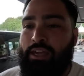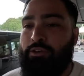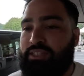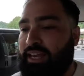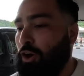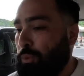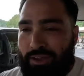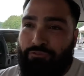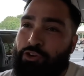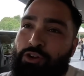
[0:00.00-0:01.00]
He was like, I'll
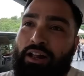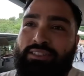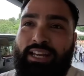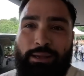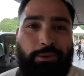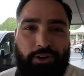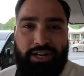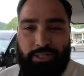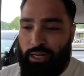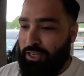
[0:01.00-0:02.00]
wait for you outside of immigration.